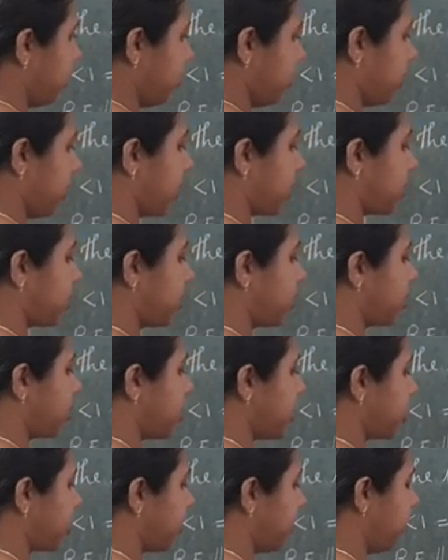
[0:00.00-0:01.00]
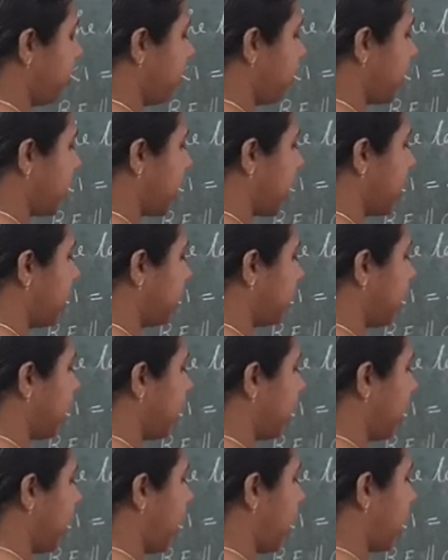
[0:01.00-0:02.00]
next equation we will get,
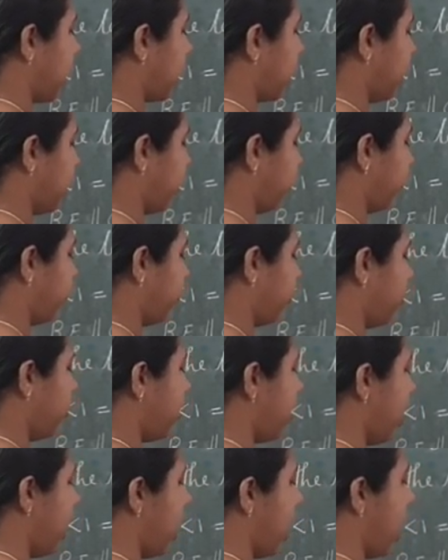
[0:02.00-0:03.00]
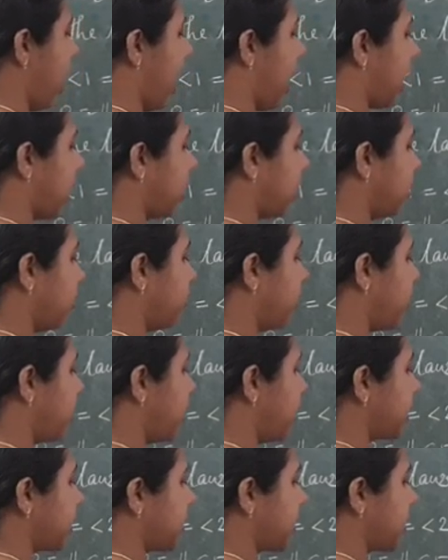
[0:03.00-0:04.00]
and therefore angle 1
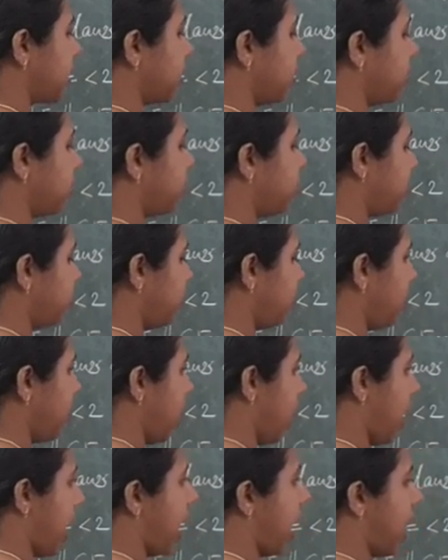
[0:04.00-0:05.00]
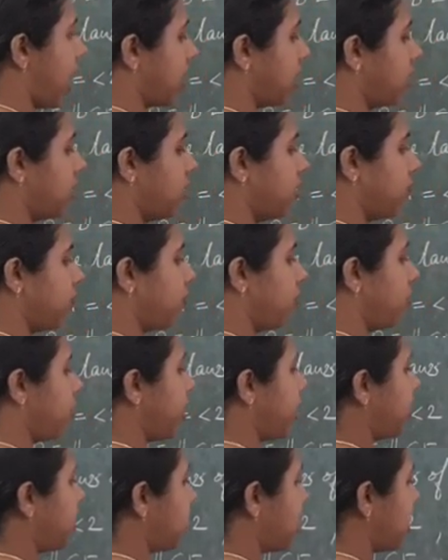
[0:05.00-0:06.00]
is equal to angle 4,
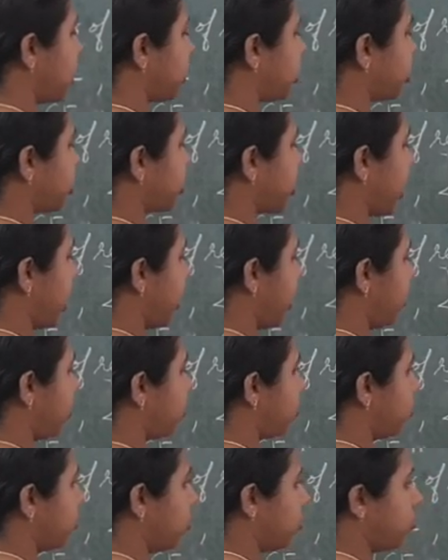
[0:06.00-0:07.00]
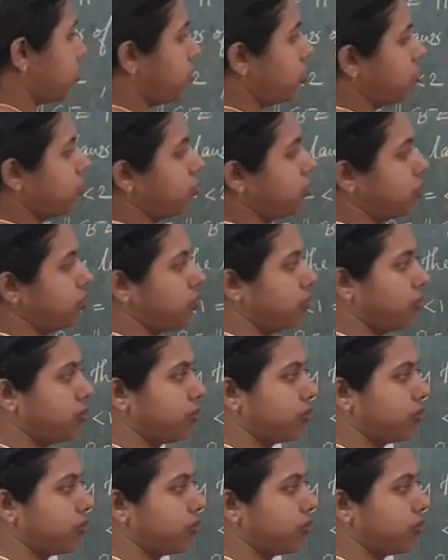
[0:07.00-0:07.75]
equation 2.